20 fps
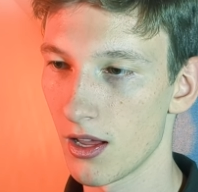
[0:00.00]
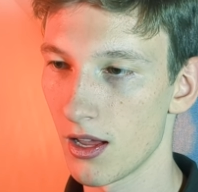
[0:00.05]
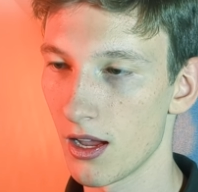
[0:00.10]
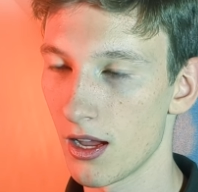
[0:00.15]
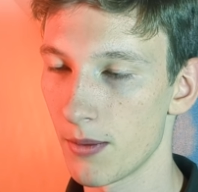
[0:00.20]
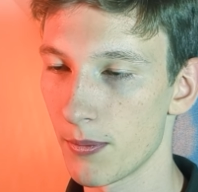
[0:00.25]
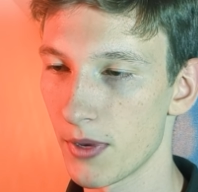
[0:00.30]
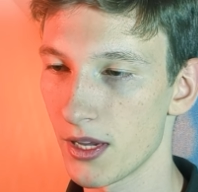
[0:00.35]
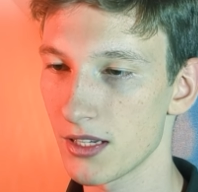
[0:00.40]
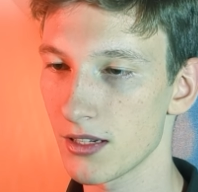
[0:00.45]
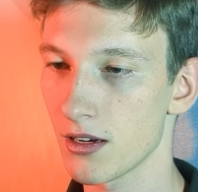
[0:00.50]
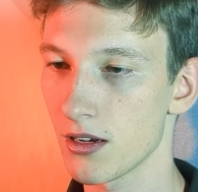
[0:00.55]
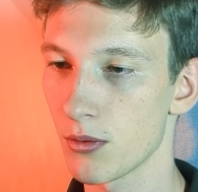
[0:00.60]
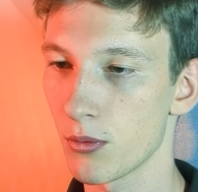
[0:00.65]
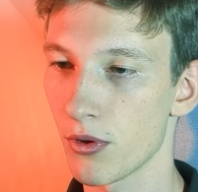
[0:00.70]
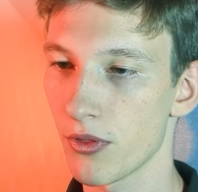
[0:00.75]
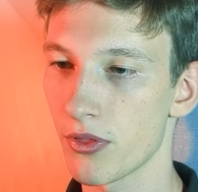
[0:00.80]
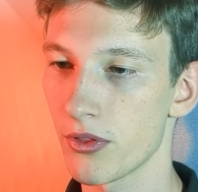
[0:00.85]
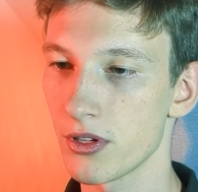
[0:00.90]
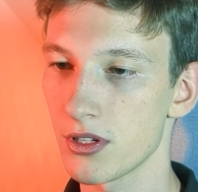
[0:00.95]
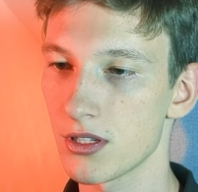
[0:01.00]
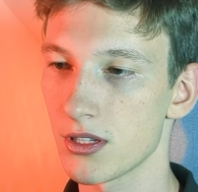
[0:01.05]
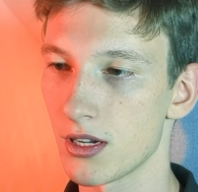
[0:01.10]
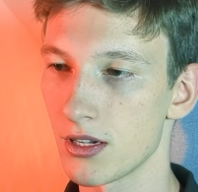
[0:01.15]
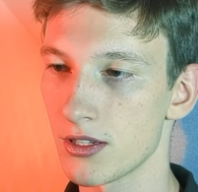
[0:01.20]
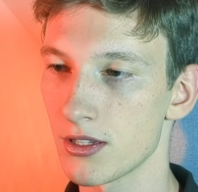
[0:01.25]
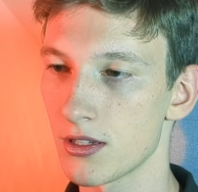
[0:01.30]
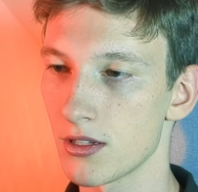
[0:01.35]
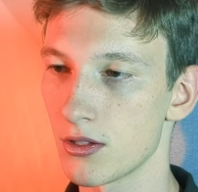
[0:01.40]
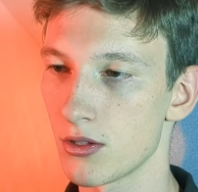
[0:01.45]
And basically what this
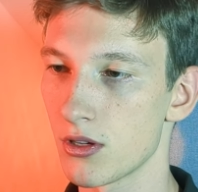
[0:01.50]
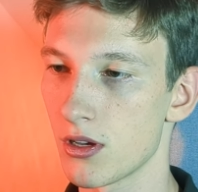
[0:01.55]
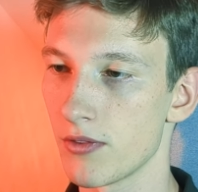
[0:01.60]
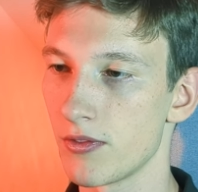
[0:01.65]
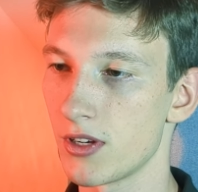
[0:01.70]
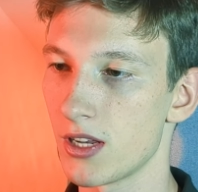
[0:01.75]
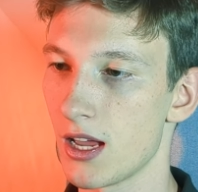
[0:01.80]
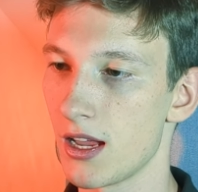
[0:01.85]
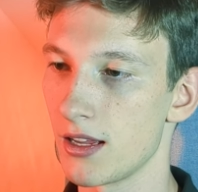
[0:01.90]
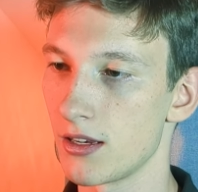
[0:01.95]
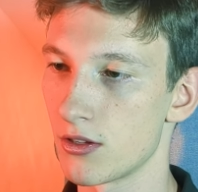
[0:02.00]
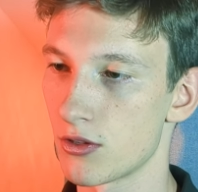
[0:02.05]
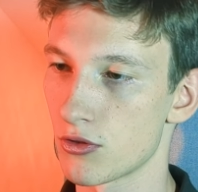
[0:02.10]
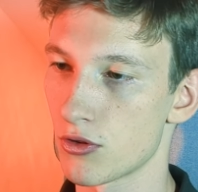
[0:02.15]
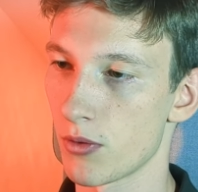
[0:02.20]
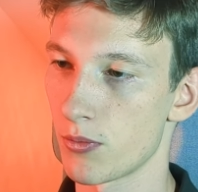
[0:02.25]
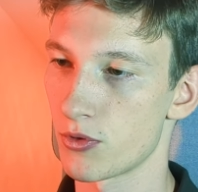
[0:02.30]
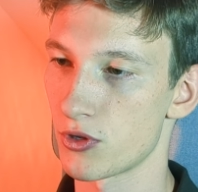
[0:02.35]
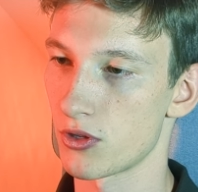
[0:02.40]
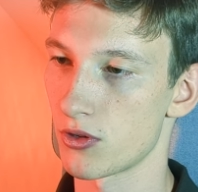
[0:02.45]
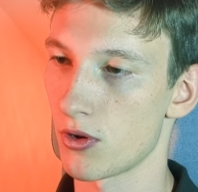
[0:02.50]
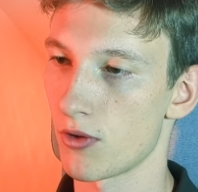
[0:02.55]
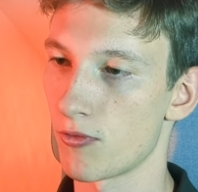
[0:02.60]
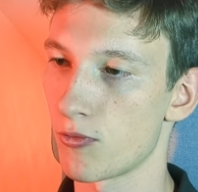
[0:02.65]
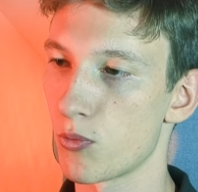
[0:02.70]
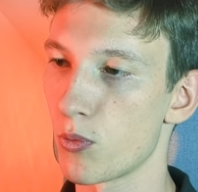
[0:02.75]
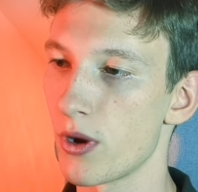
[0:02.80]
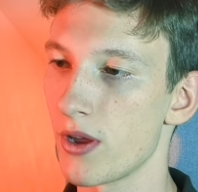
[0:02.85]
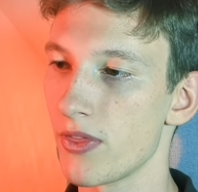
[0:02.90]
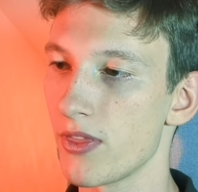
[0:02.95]
does is you give it a description of
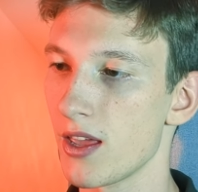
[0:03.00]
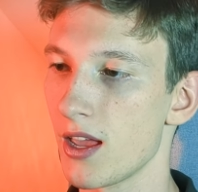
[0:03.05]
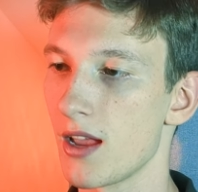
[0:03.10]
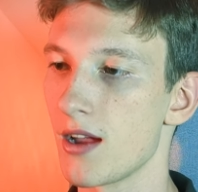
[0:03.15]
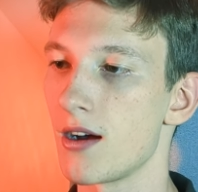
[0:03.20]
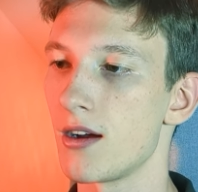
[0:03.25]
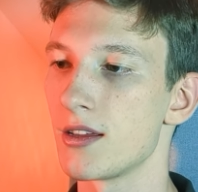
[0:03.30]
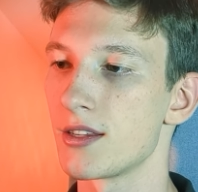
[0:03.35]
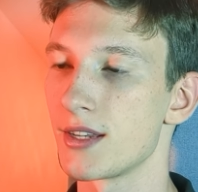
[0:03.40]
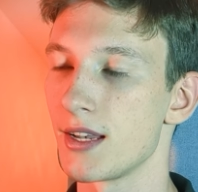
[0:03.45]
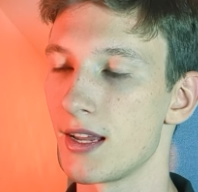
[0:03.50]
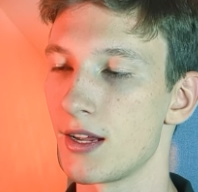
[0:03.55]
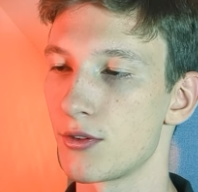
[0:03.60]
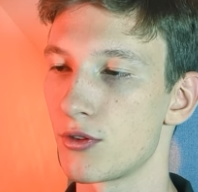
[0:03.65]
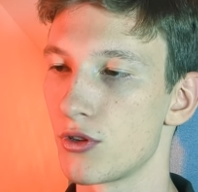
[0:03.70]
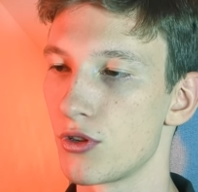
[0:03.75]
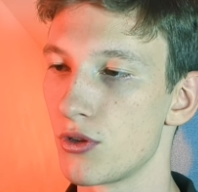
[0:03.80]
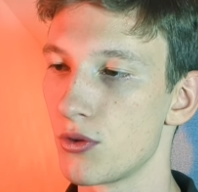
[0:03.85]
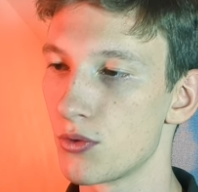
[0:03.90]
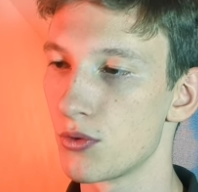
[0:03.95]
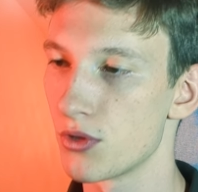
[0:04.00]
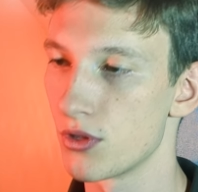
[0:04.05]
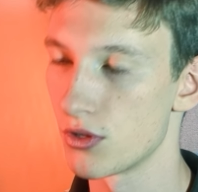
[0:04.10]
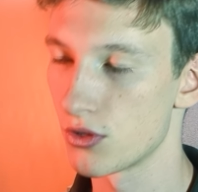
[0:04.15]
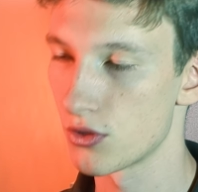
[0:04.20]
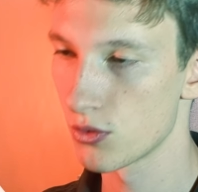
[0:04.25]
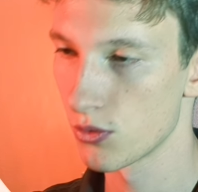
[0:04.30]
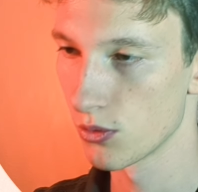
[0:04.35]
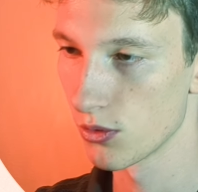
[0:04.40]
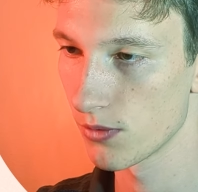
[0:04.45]
when the AI is allowed to use this
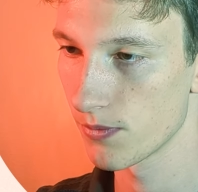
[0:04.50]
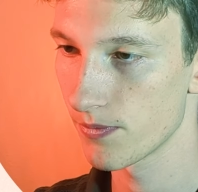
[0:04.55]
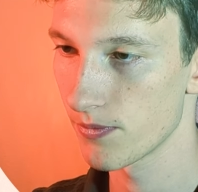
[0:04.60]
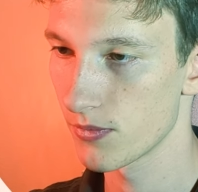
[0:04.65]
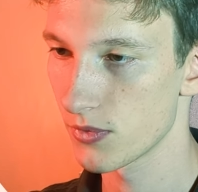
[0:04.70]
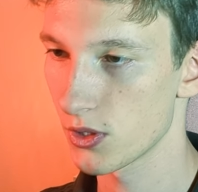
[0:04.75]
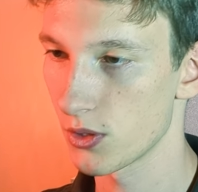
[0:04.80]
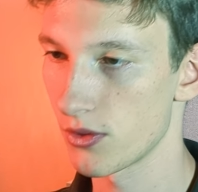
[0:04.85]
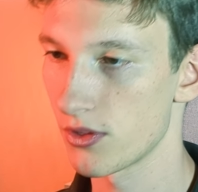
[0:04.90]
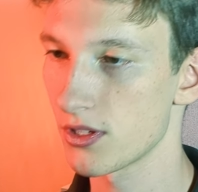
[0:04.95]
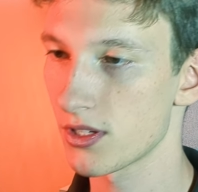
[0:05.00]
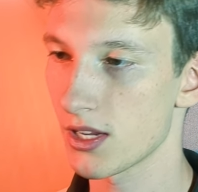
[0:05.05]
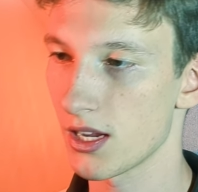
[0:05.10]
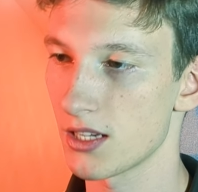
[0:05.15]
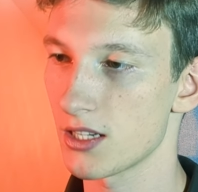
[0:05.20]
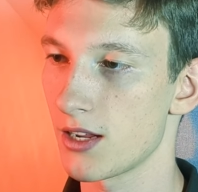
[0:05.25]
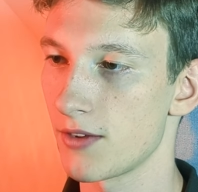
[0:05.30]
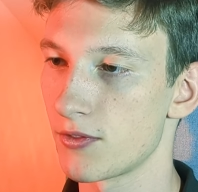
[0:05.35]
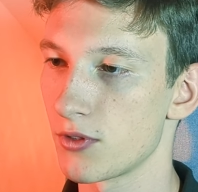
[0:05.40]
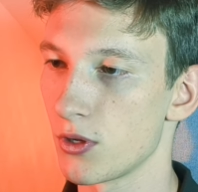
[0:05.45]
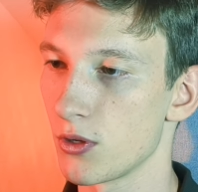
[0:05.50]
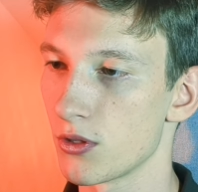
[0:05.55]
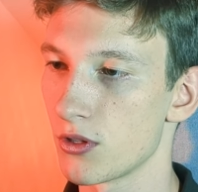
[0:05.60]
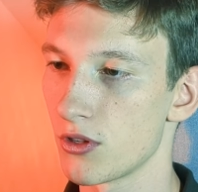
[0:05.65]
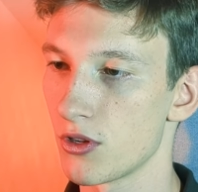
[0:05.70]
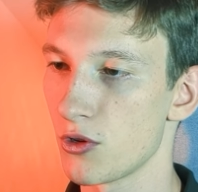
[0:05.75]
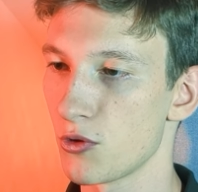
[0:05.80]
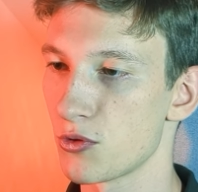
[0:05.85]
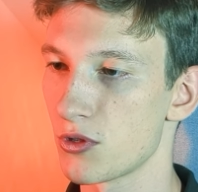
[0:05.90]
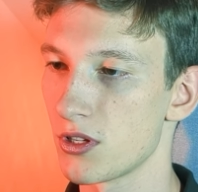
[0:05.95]
tool. So in this case, I've told it,
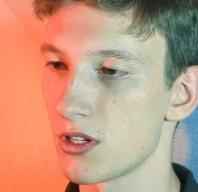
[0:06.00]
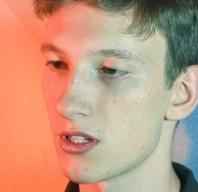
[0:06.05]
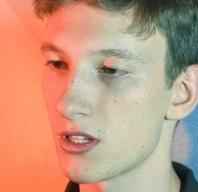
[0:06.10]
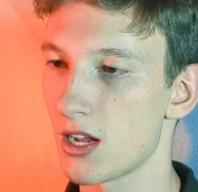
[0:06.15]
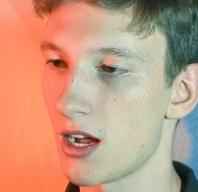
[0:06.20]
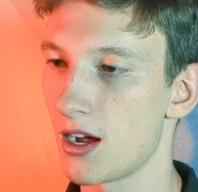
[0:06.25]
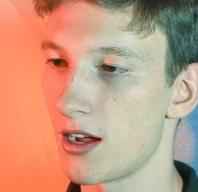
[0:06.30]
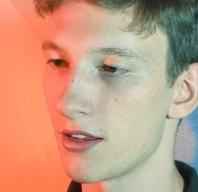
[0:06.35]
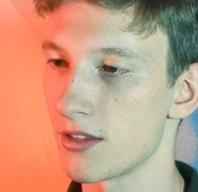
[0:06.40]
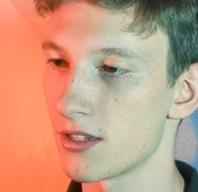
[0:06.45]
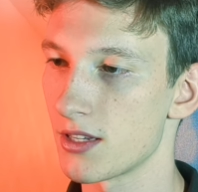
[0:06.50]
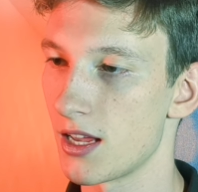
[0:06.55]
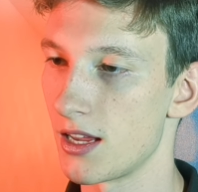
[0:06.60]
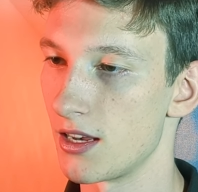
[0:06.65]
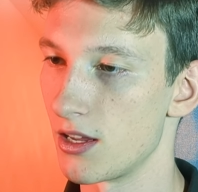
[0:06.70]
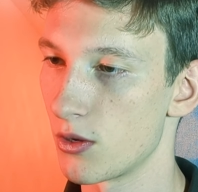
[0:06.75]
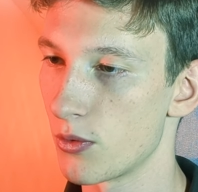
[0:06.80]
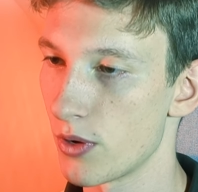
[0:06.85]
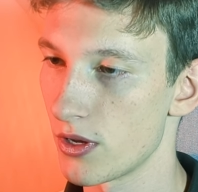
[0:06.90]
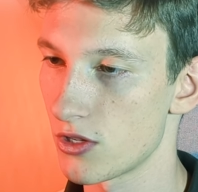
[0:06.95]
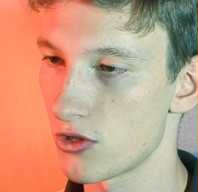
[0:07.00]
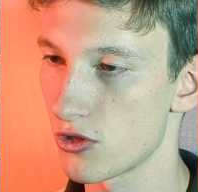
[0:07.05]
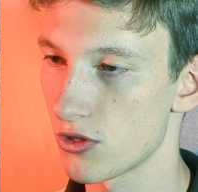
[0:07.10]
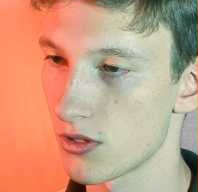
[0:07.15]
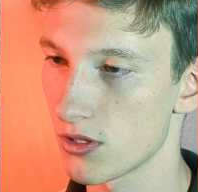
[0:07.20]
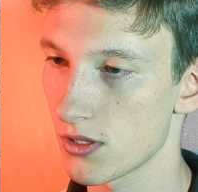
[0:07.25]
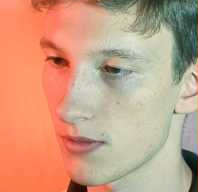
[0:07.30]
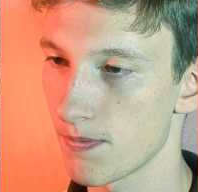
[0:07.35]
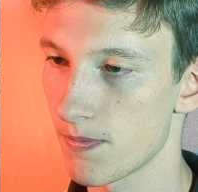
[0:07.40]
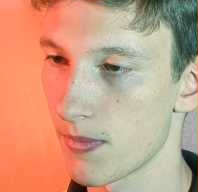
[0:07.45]
use this to answer any
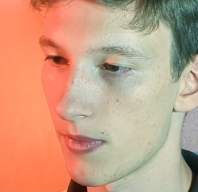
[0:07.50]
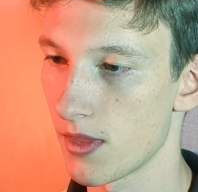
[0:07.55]
questions.